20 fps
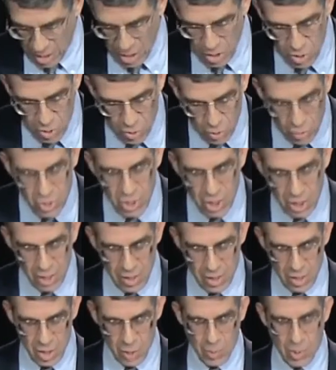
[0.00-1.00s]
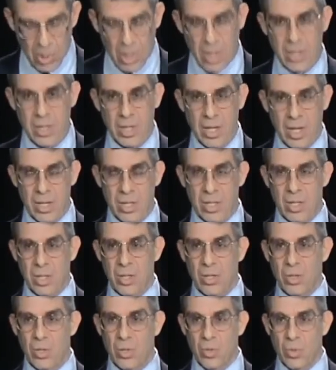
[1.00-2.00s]
using this process
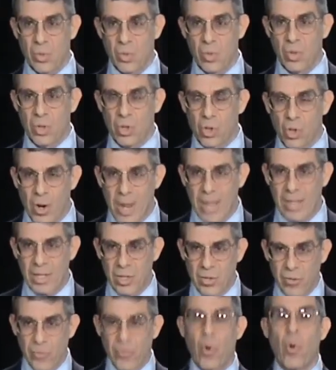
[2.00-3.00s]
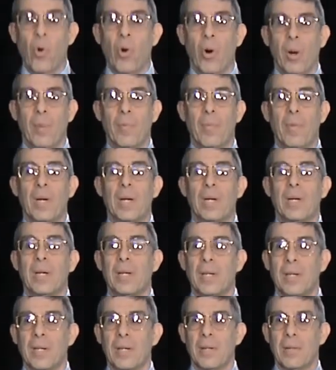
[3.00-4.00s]
to transform
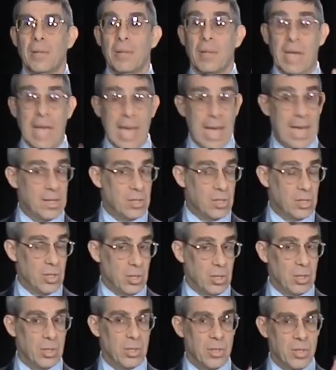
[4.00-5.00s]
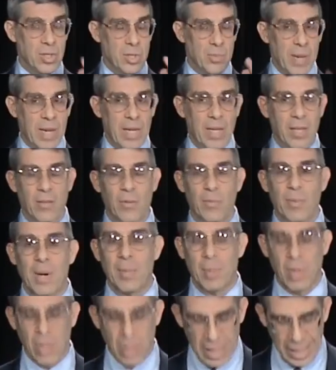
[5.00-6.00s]
the cancer, the speculative
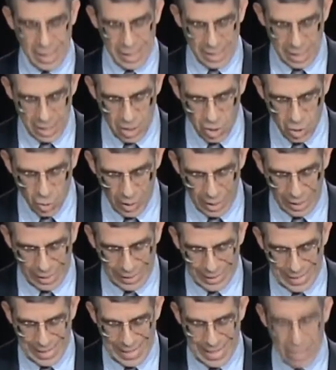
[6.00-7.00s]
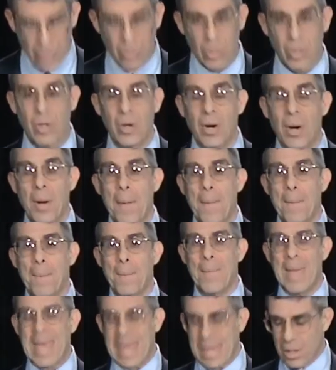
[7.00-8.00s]
bubble, into a leaner,
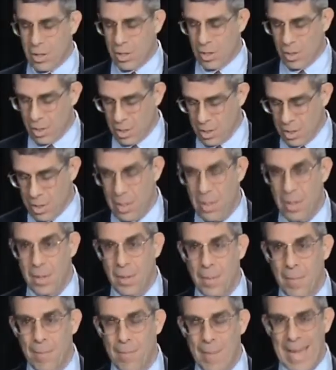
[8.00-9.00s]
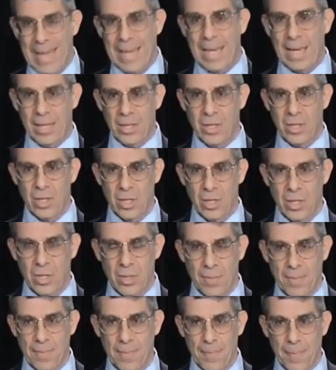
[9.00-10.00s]
meaner banking
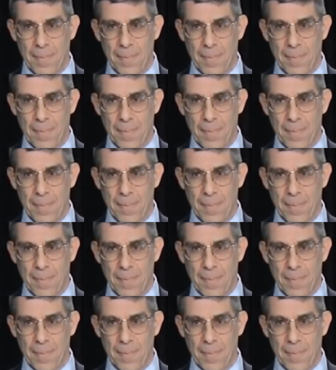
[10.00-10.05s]
system.